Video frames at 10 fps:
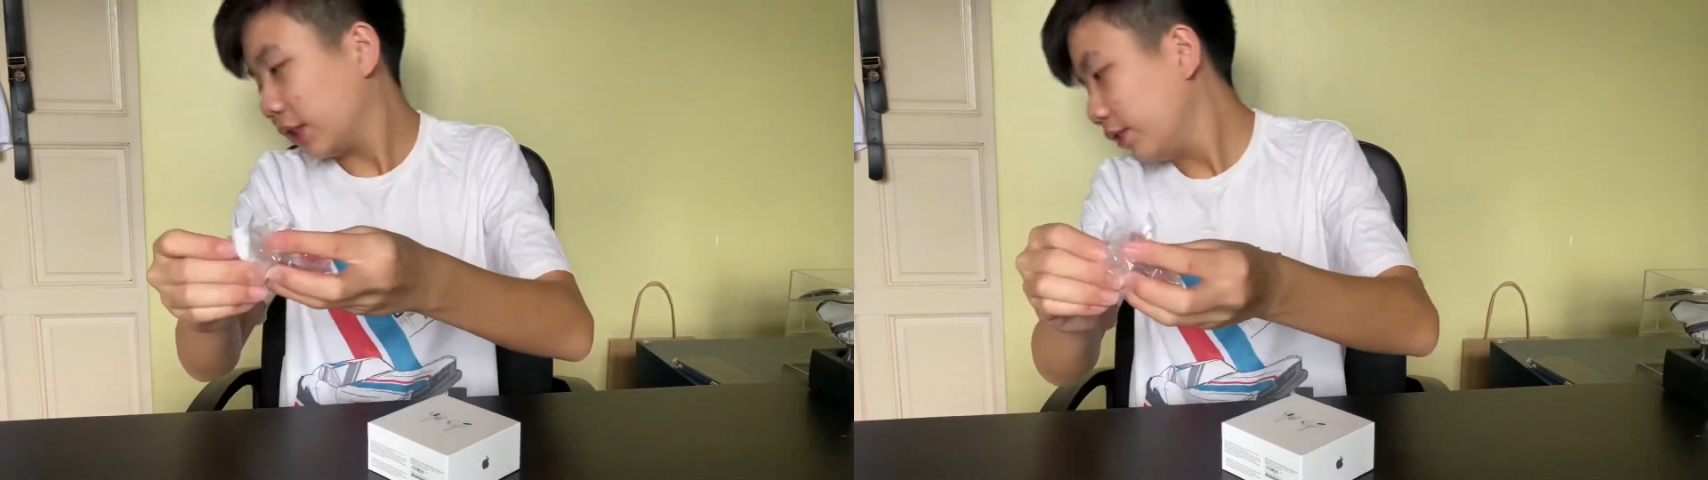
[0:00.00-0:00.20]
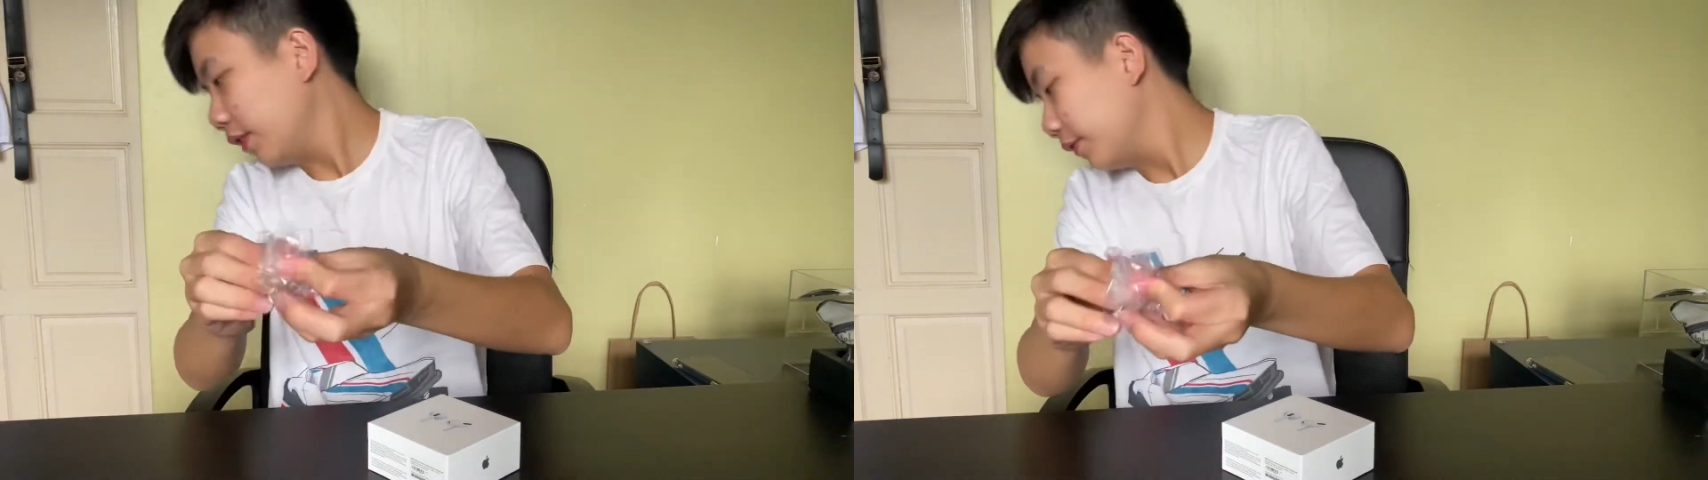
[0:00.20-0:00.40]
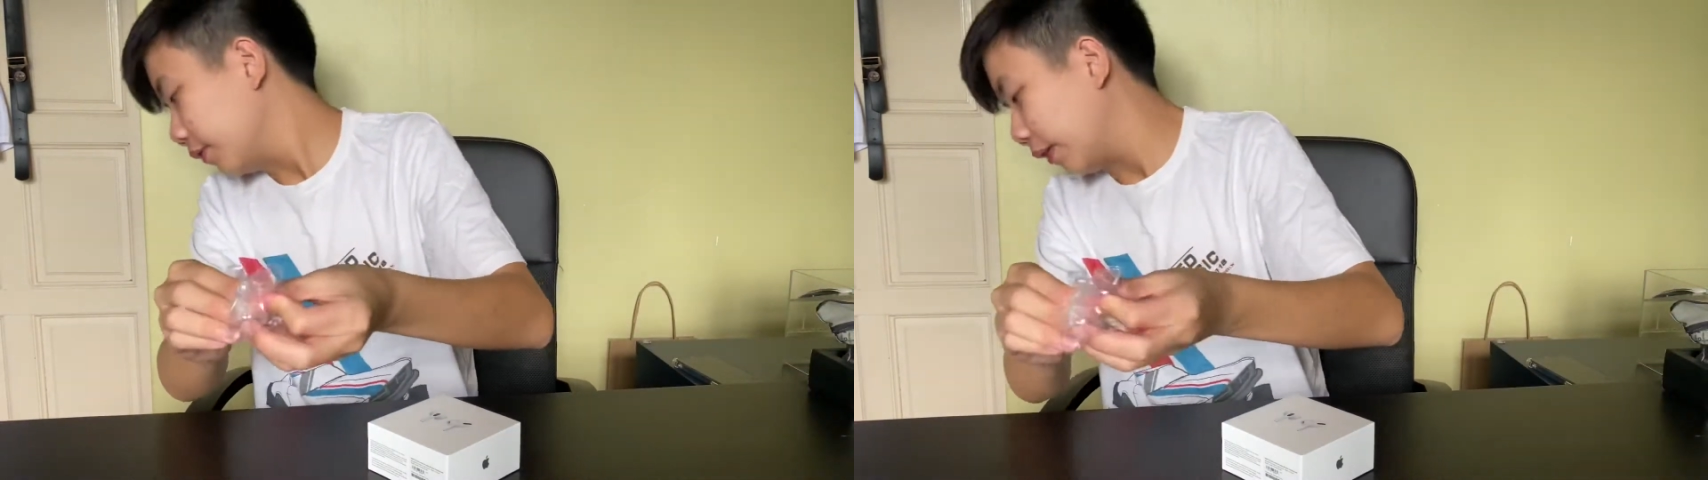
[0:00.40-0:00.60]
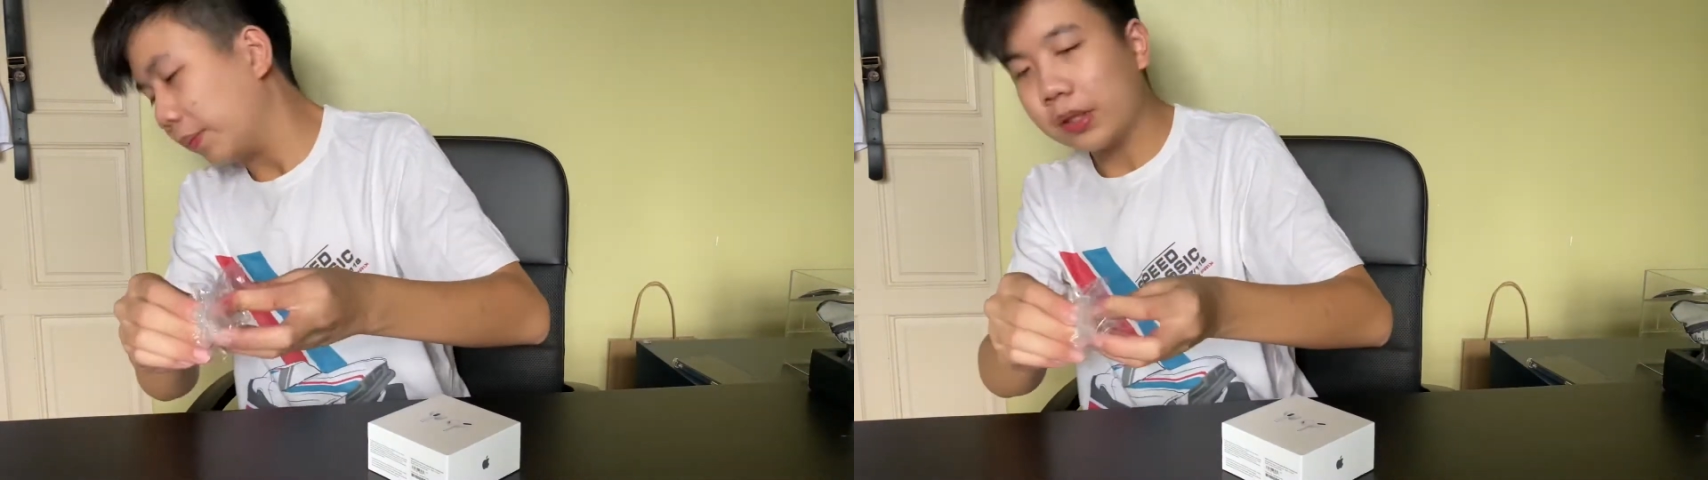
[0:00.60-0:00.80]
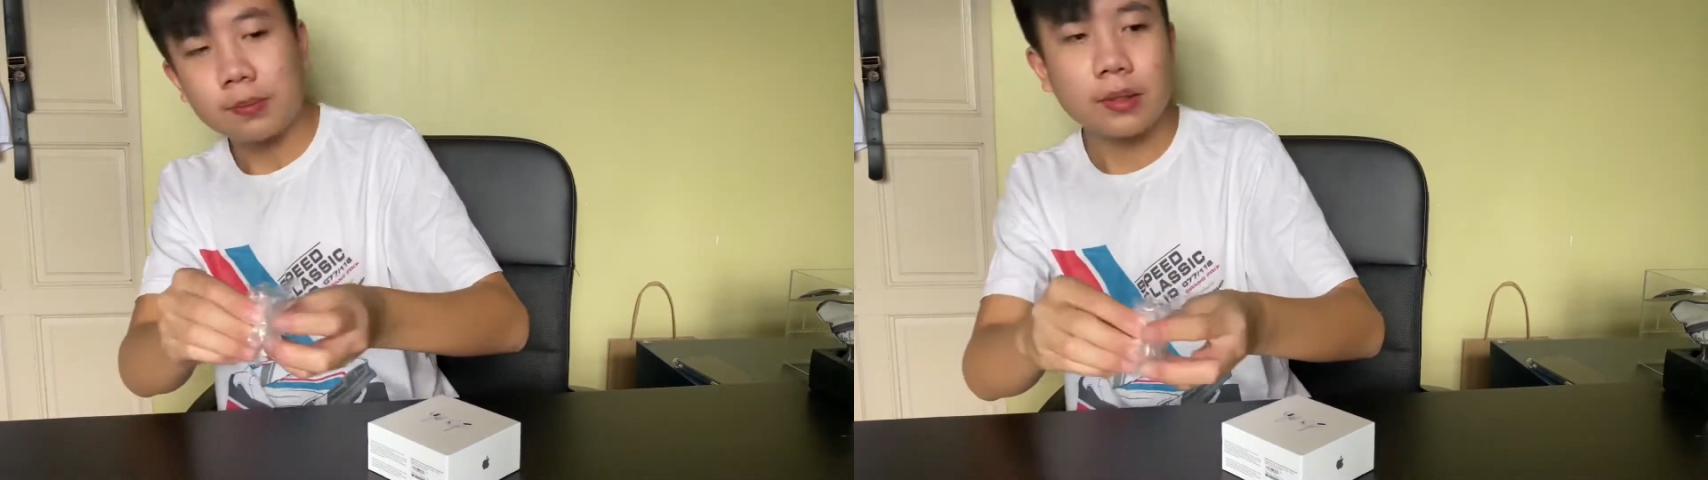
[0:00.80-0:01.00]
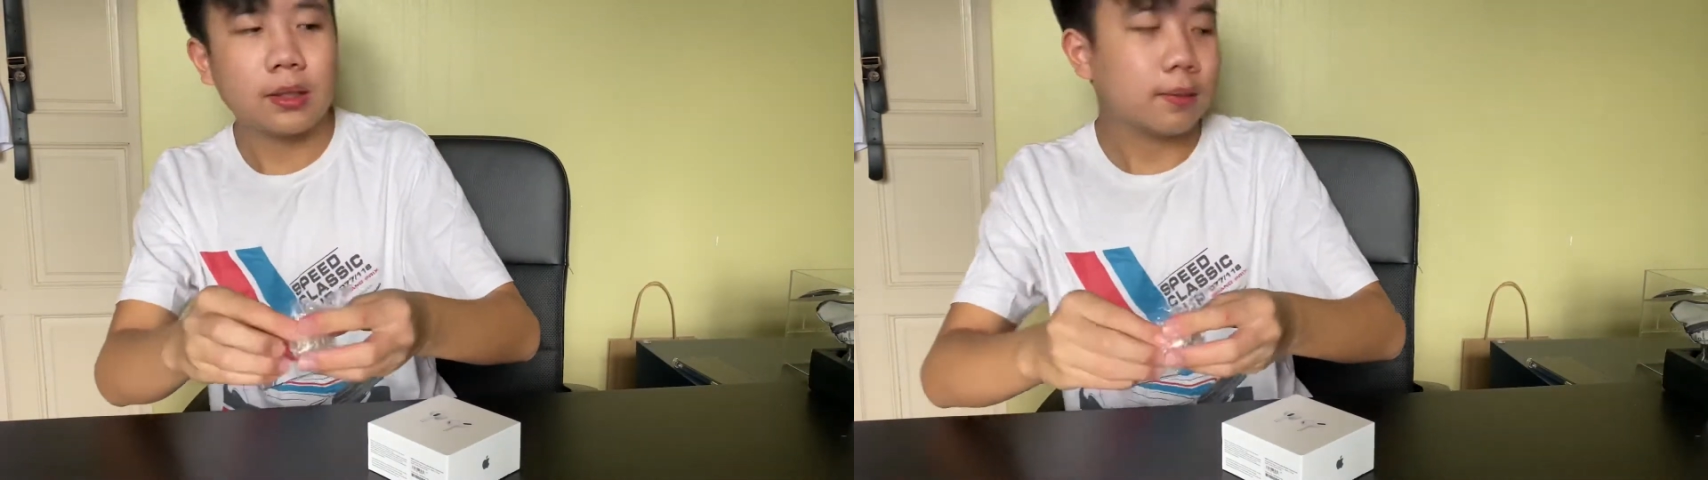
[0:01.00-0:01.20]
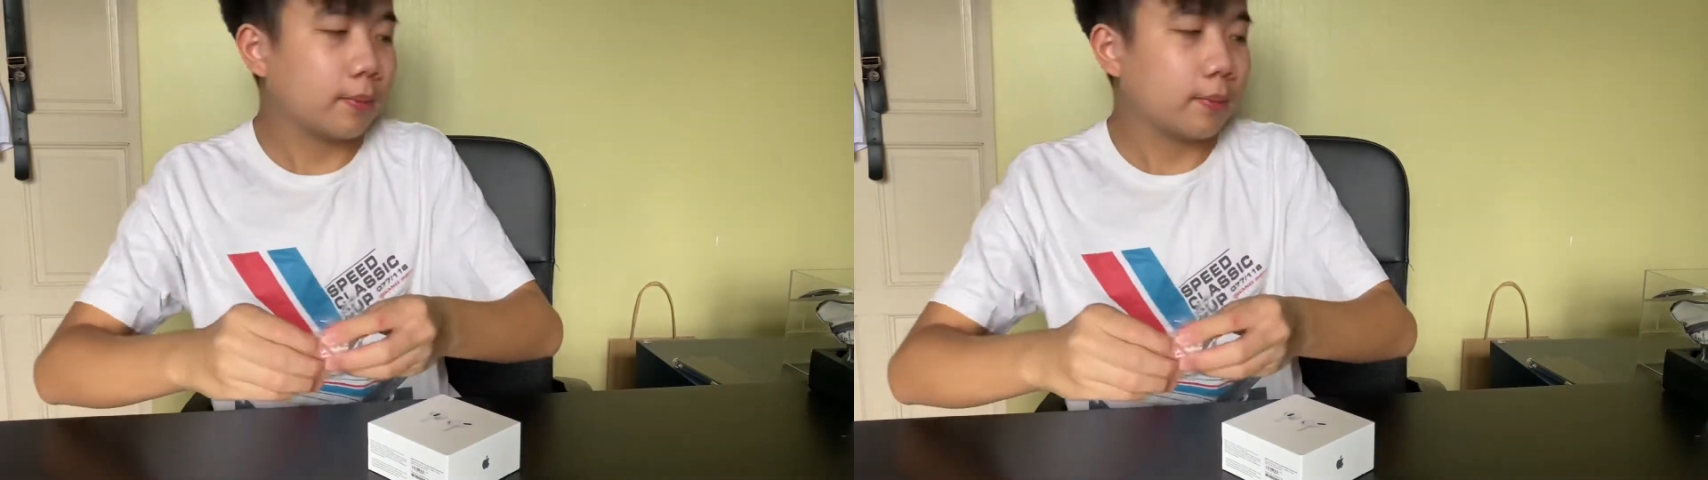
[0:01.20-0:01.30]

I don't have a rubbish bin in